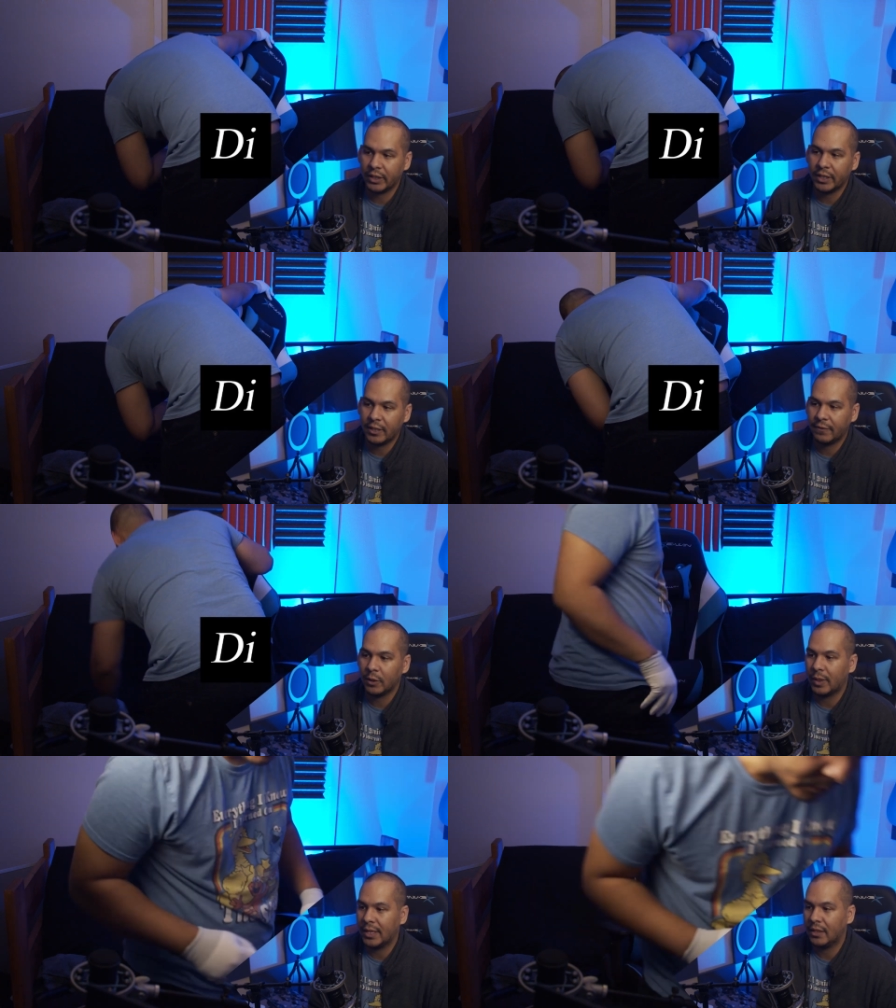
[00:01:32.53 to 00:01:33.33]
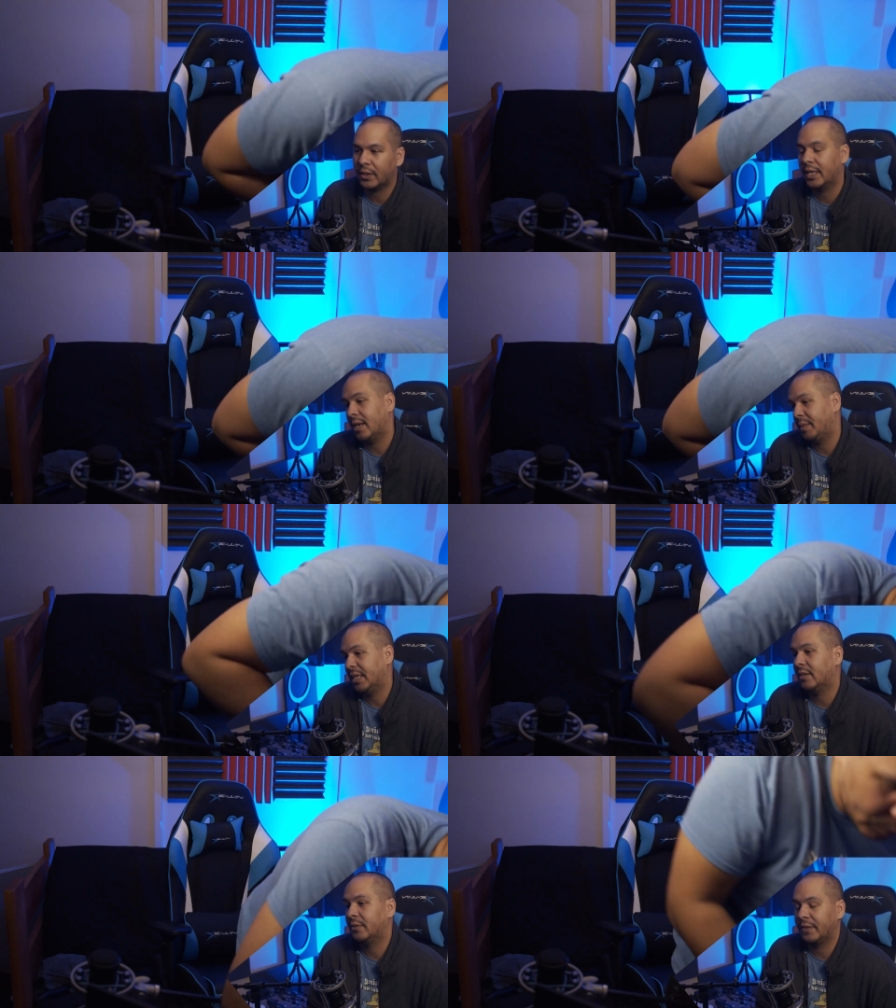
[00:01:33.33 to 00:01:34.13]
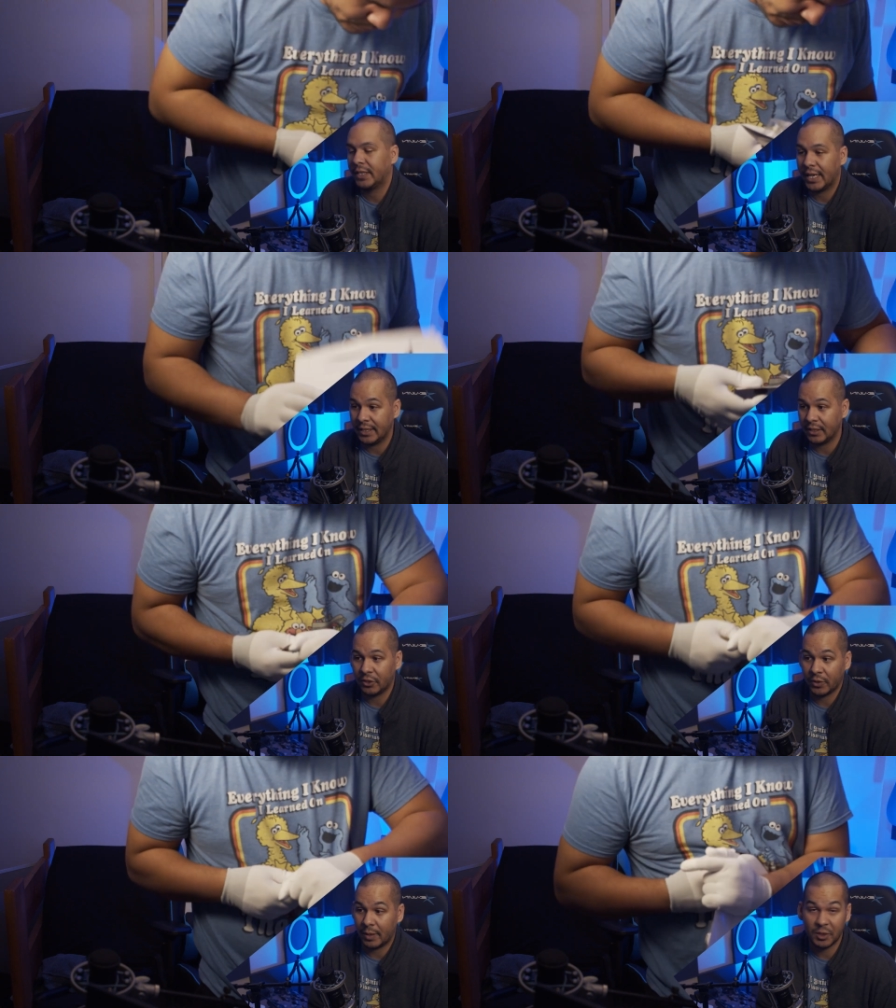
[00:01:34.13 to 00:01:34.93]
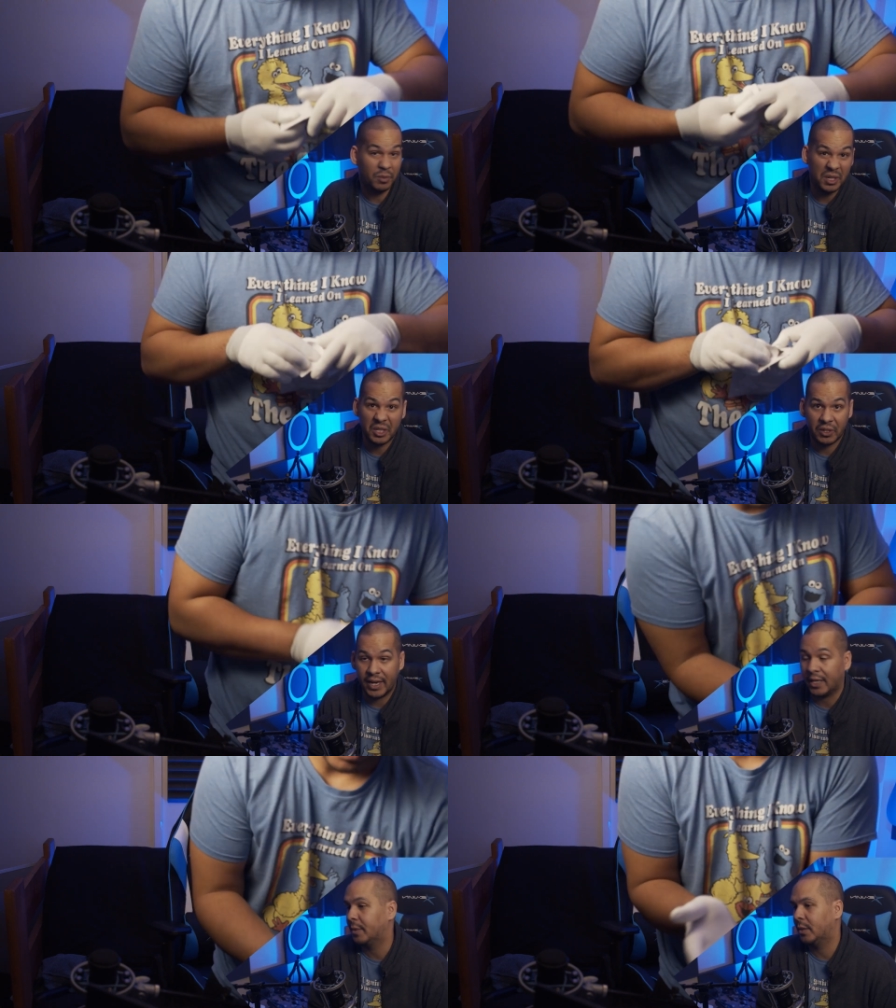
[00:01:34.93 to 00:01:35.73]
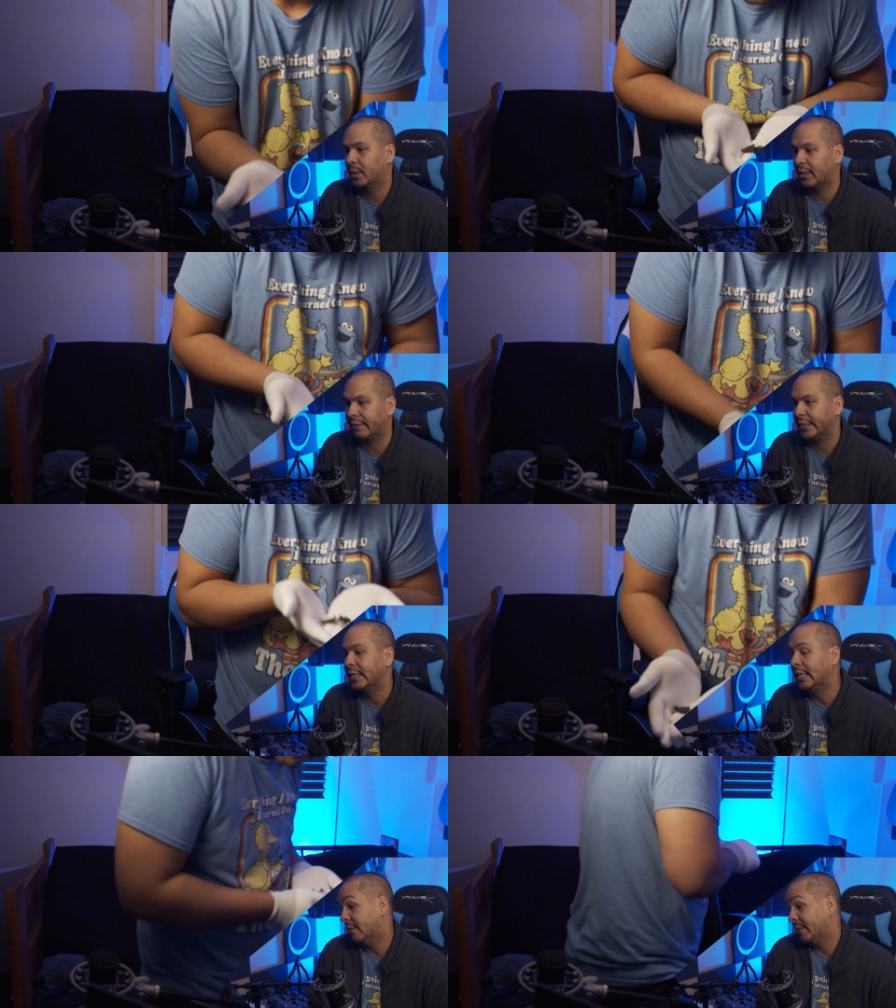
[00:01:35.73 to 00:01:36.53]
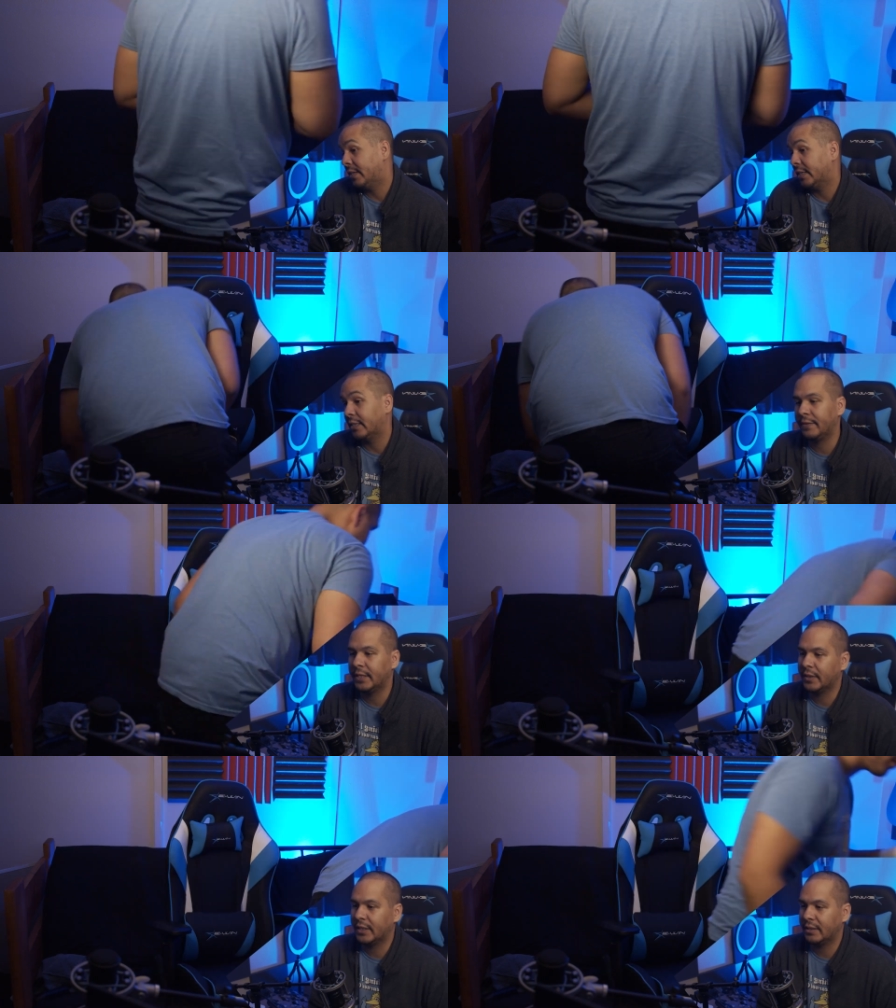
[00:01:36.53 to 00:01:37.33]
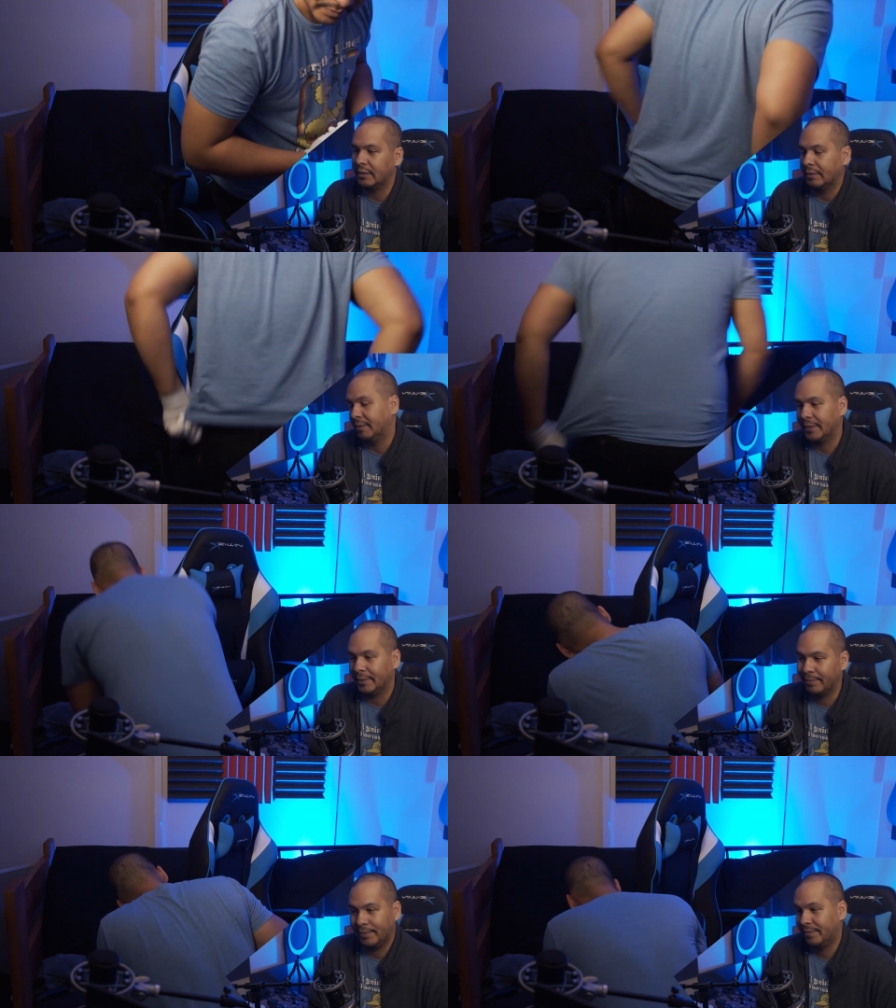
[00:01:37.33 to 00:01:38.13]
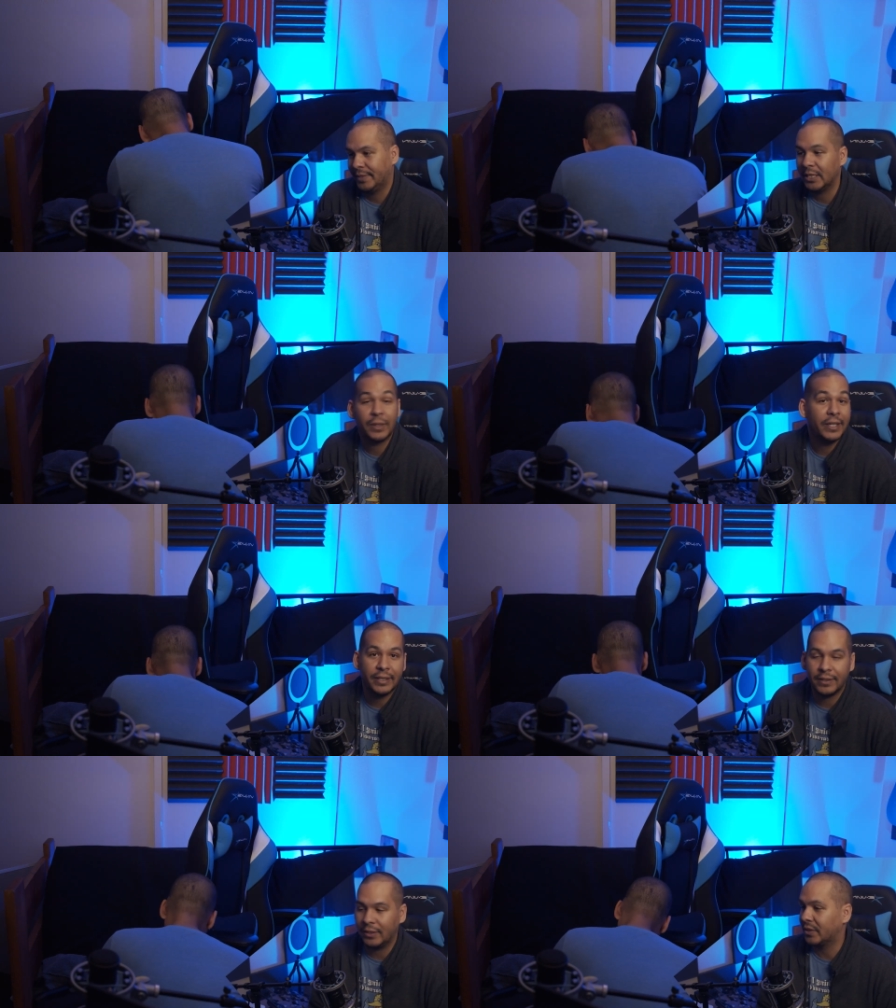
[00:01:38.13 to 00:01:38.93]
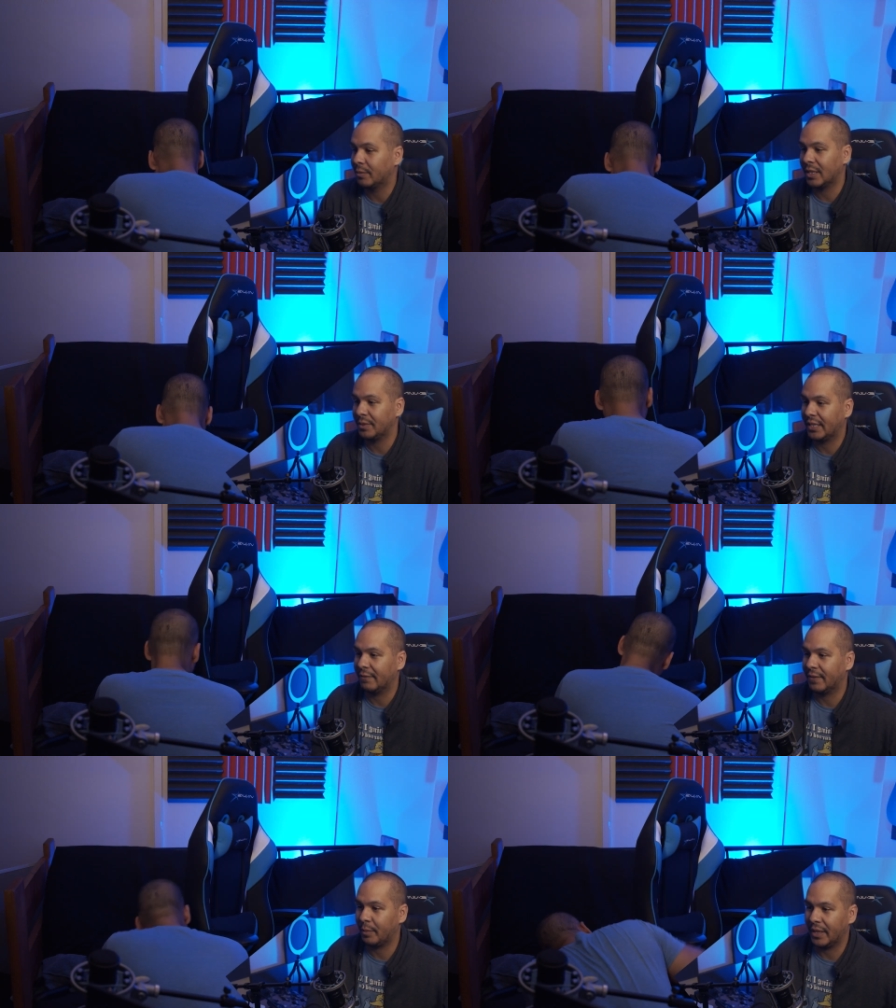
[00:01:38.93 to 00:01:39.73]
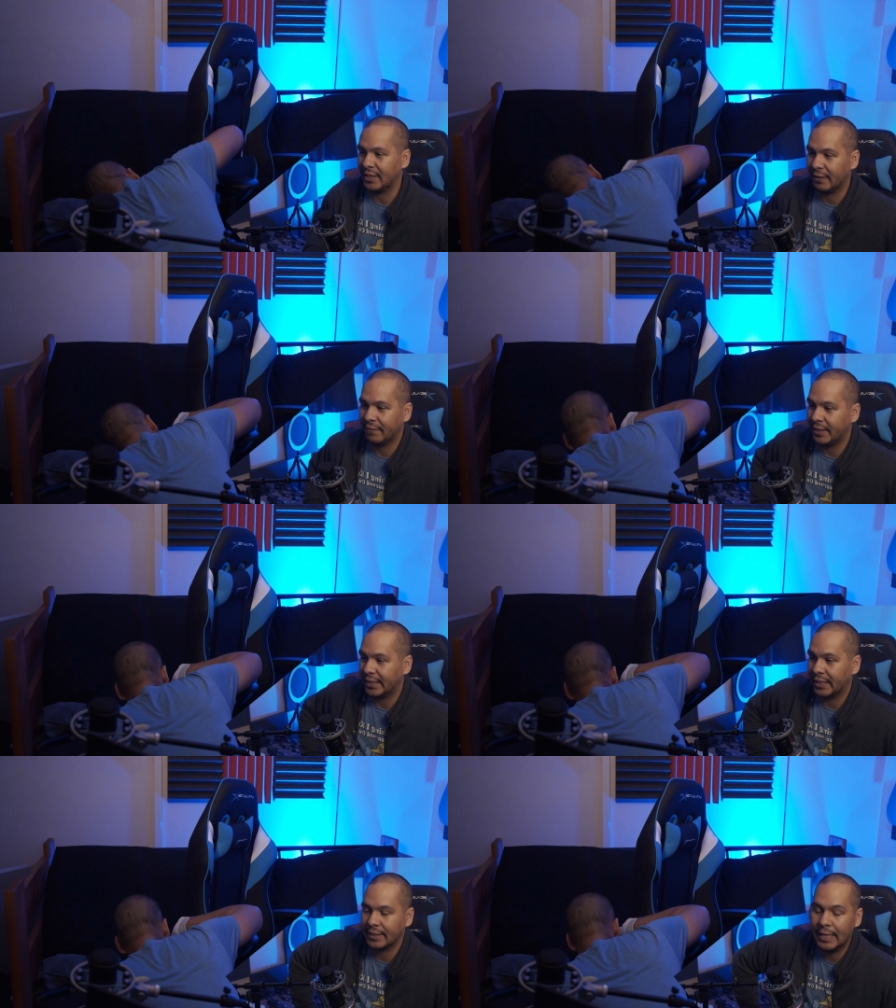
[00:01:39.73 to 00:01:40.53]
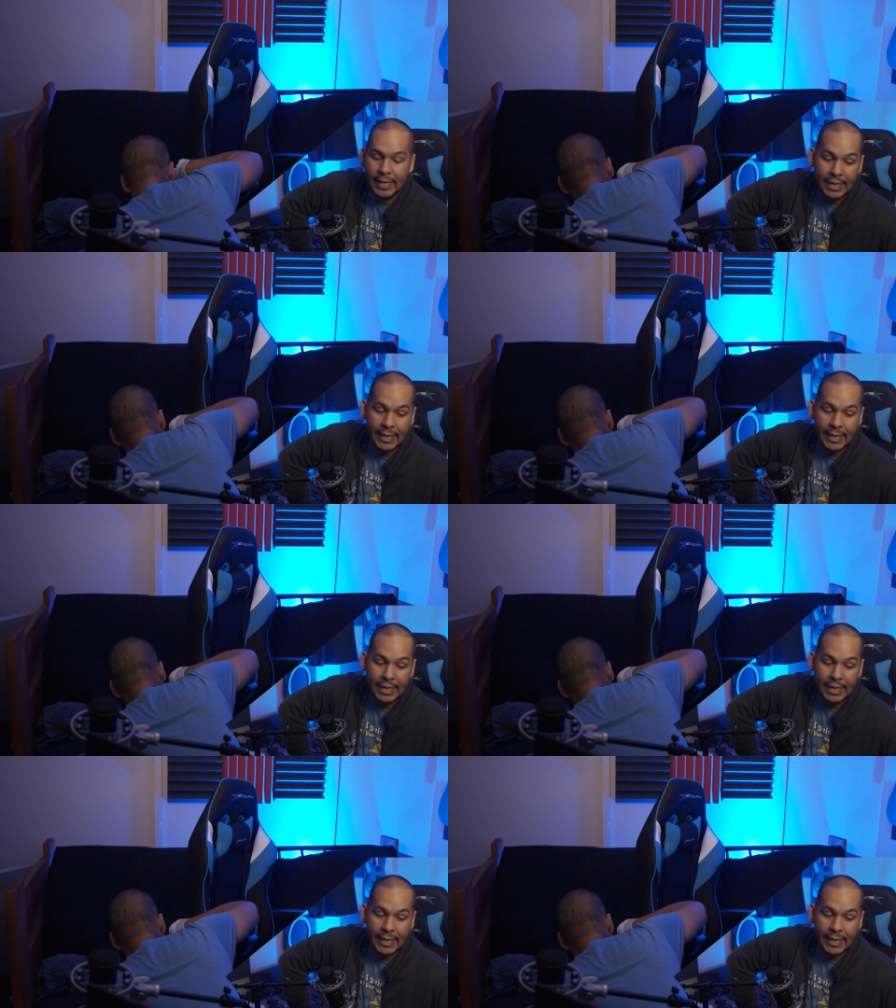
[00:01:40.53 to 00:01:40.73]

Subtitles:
You're there for a while. Okay. I mean, I don't know if the guy needs to show that much butt crack, but whatever. Fair enough. Is what it is. Sometimes you can't find pants that fit, I guess.